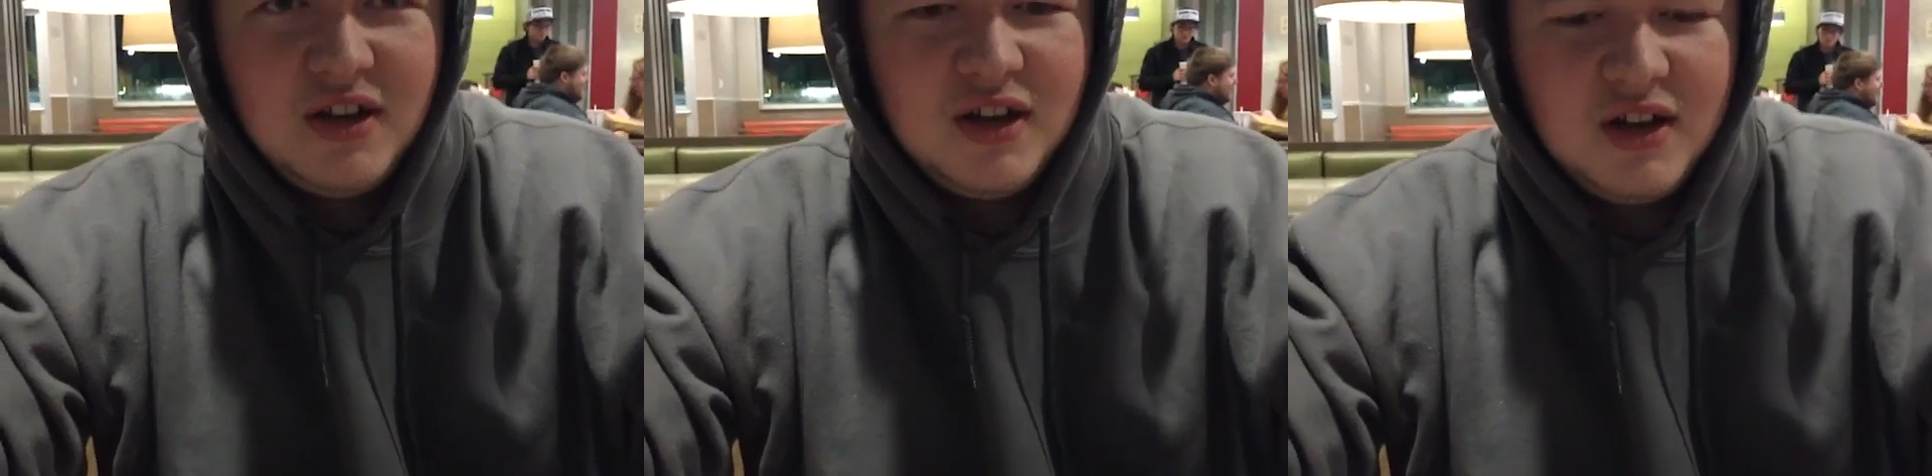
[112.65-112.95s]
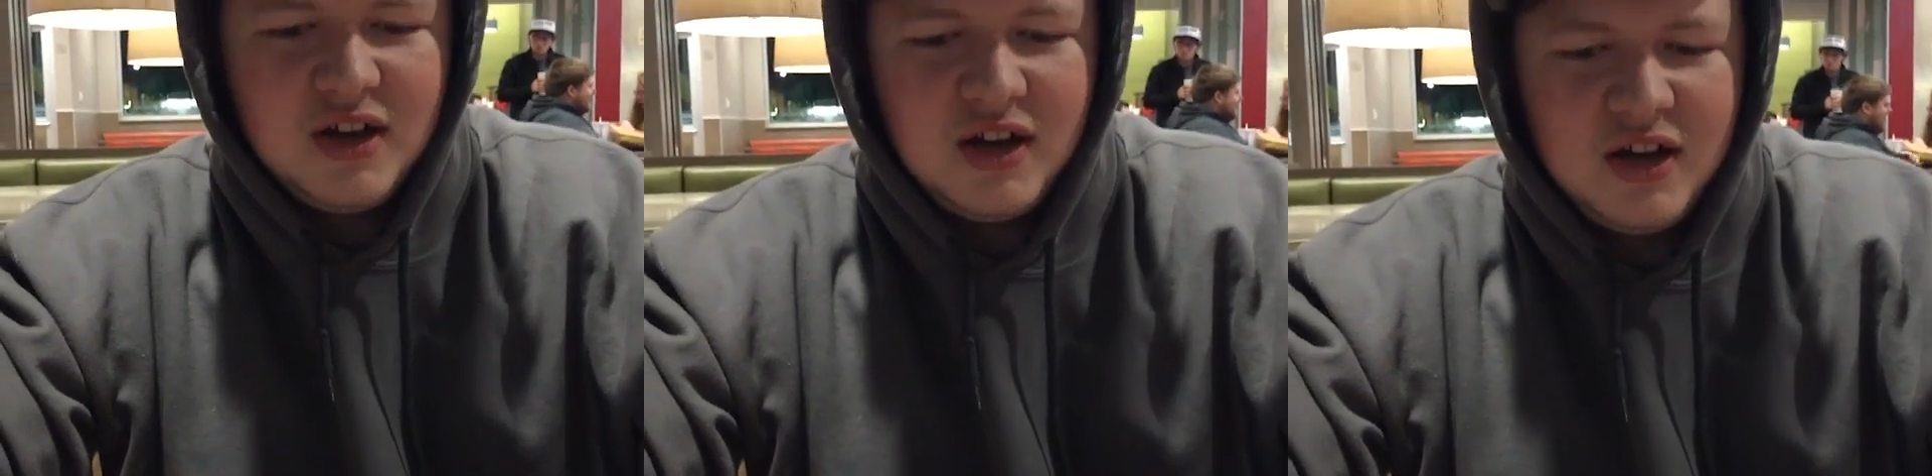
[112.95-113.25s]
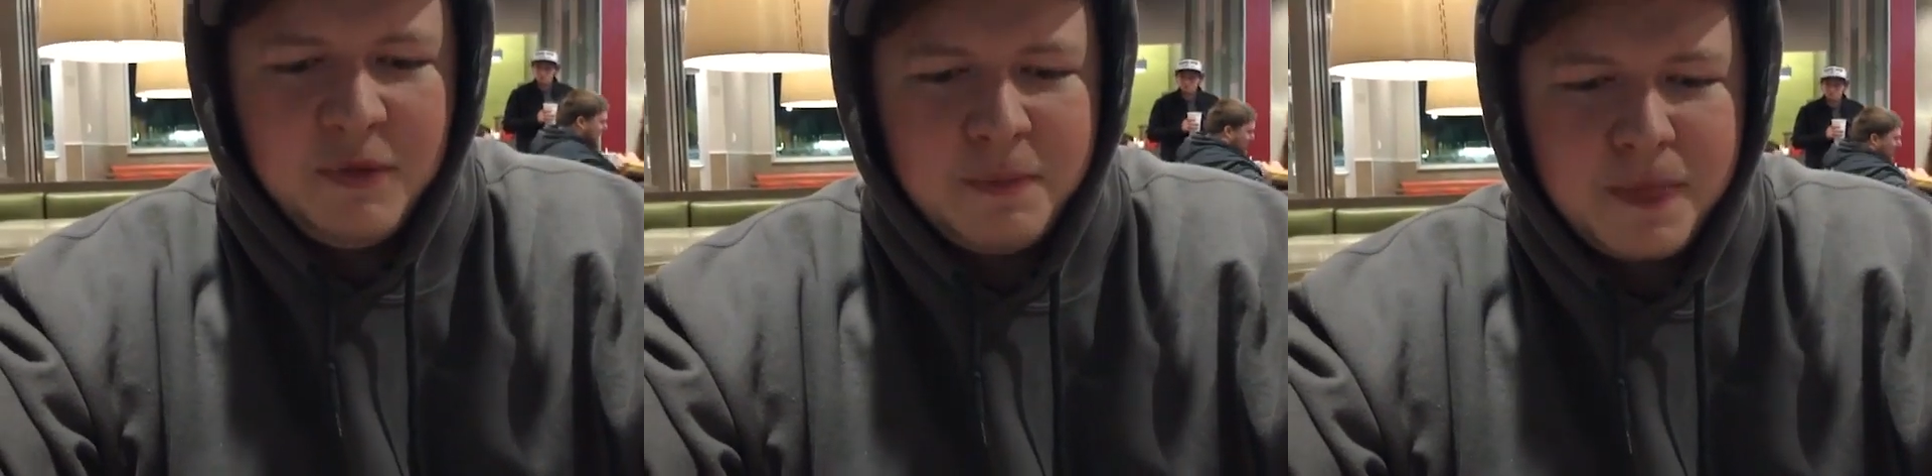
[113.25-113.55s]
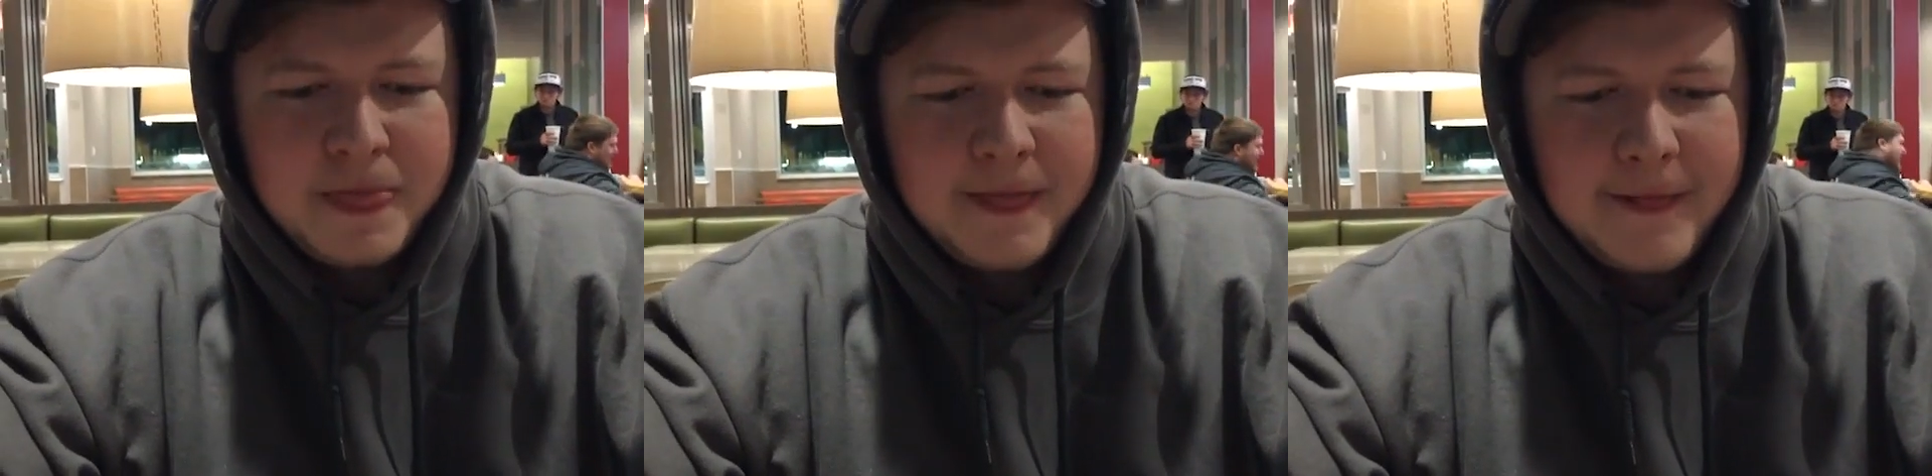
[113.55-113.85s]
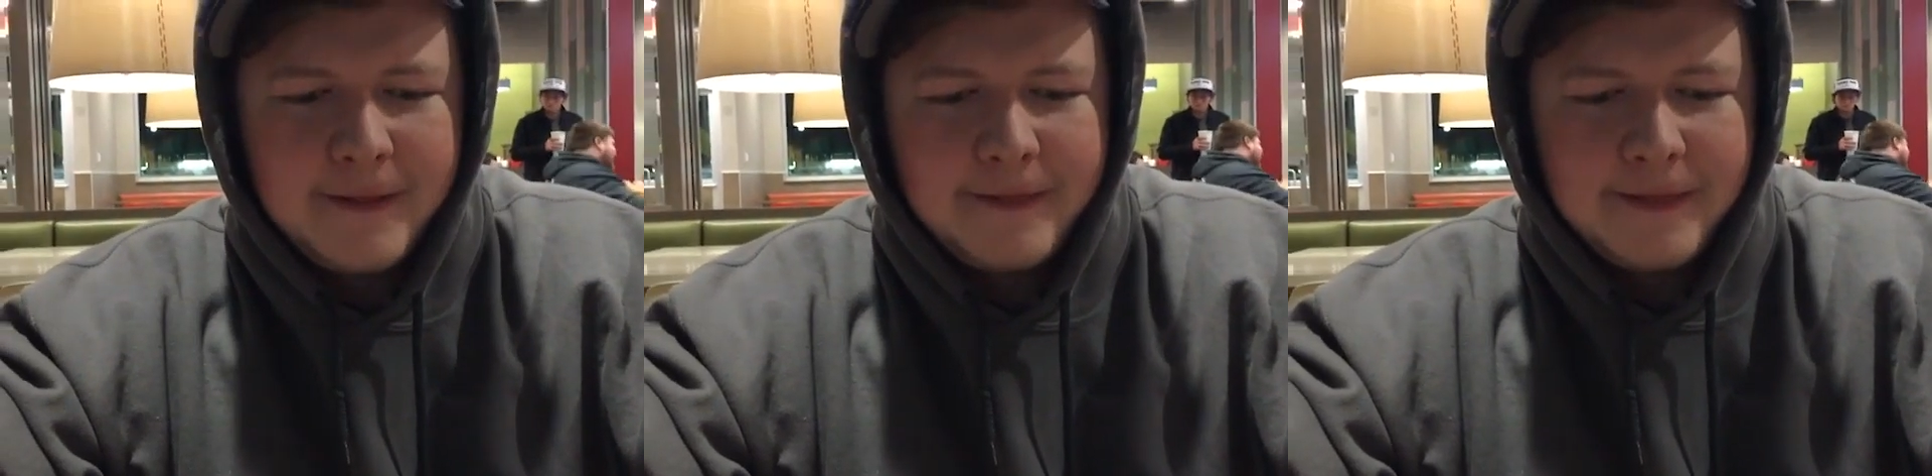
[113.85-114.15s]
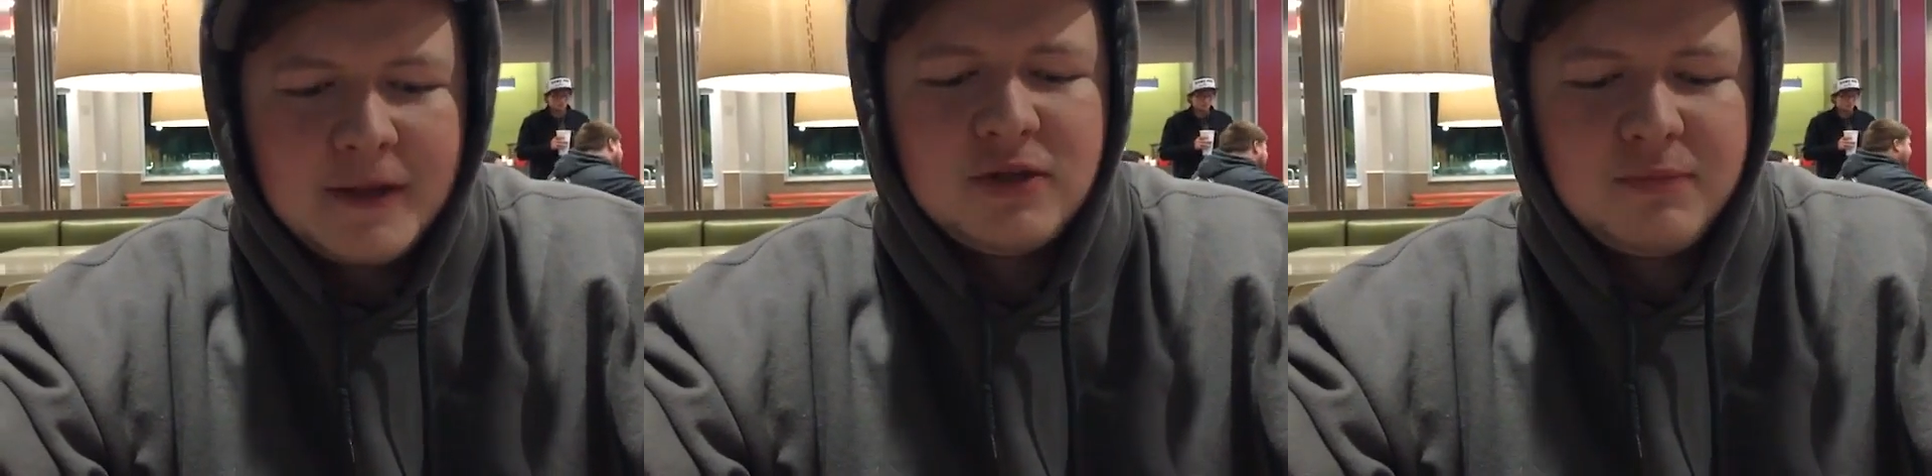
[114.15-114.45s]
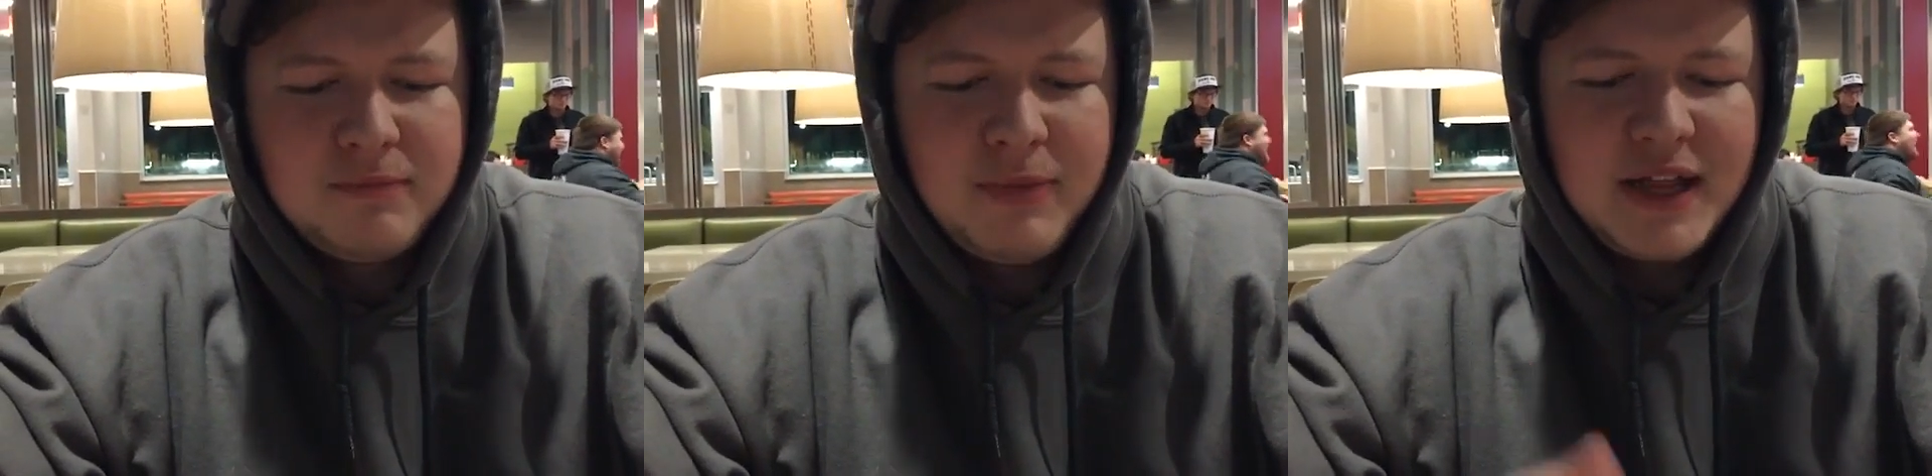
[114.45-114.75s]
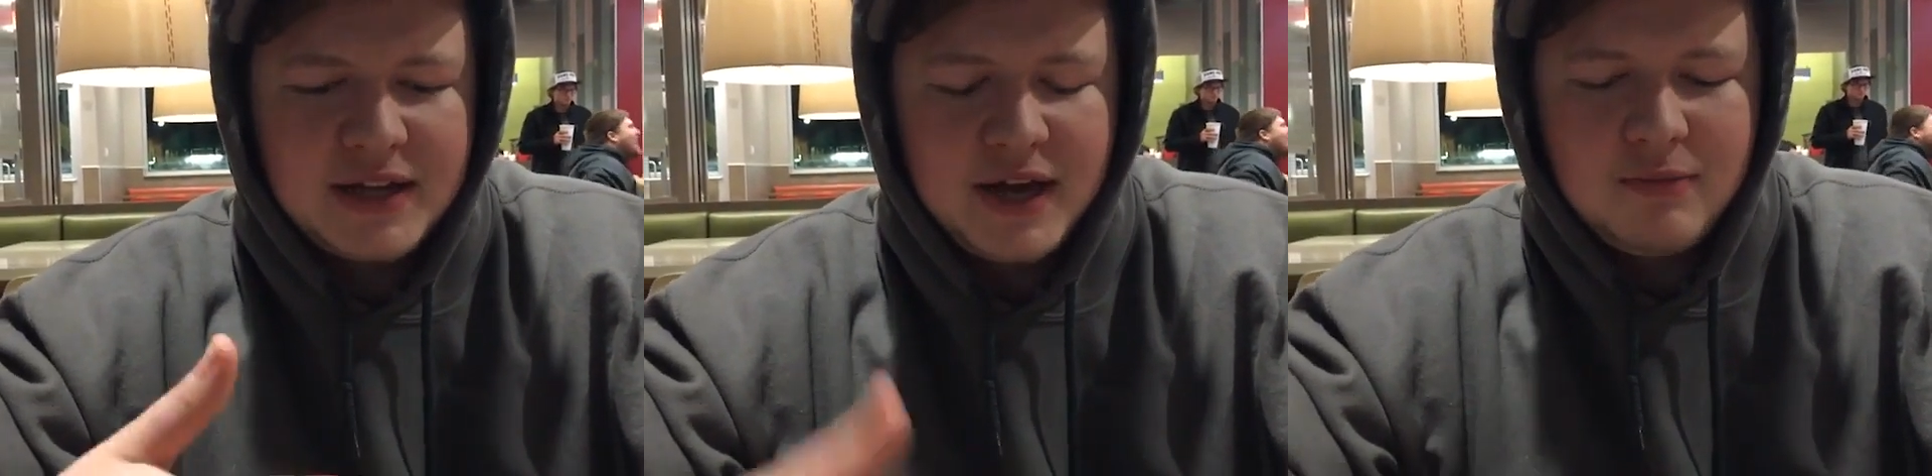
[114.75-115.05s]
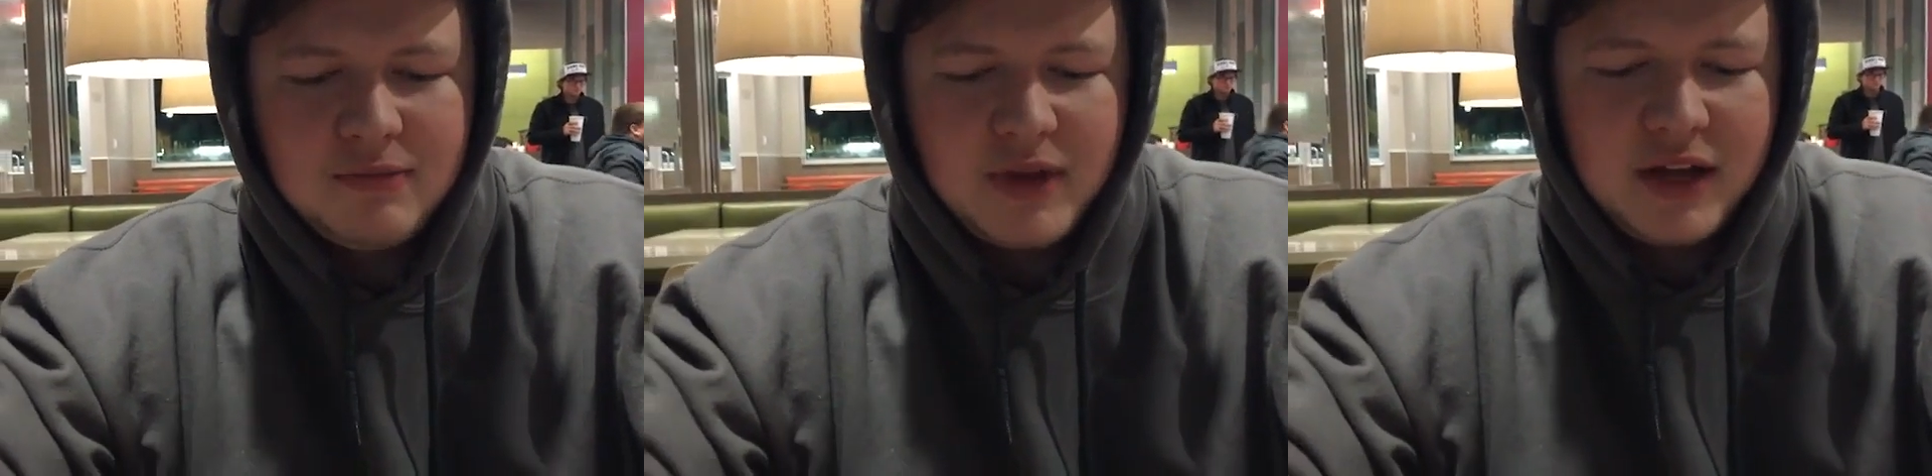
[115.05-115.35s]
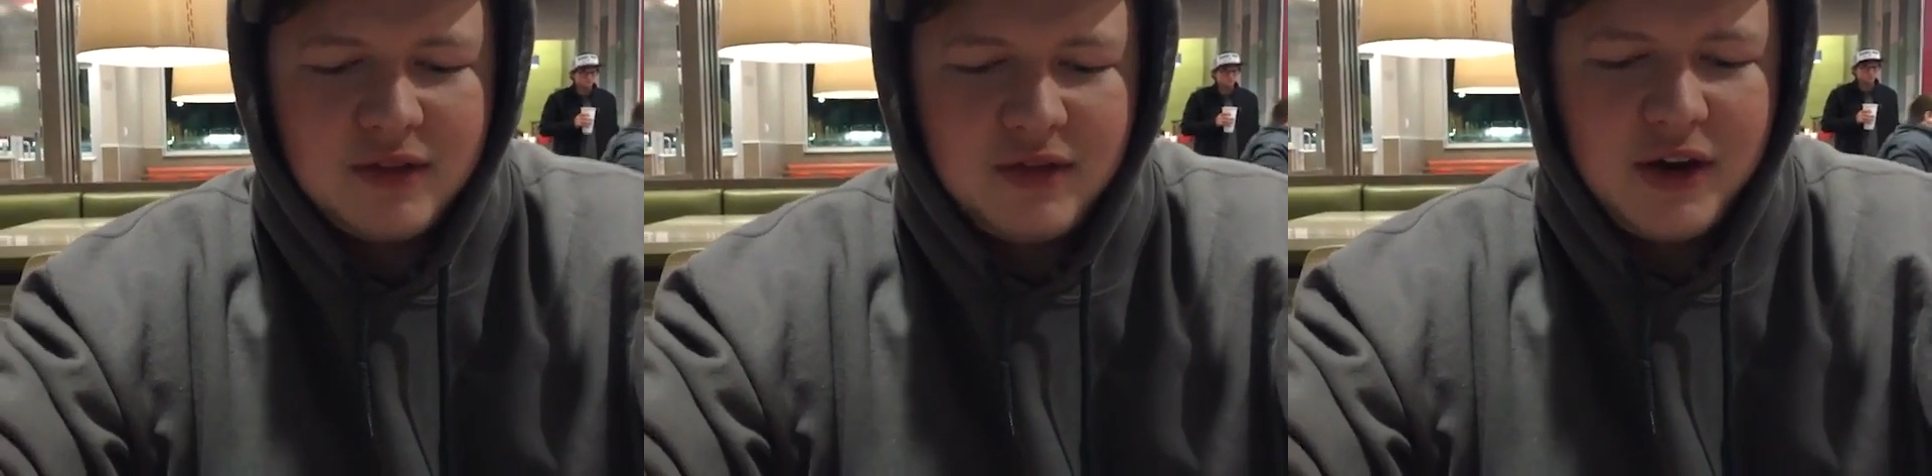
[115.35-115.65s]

Why is that? Uh, because by the time like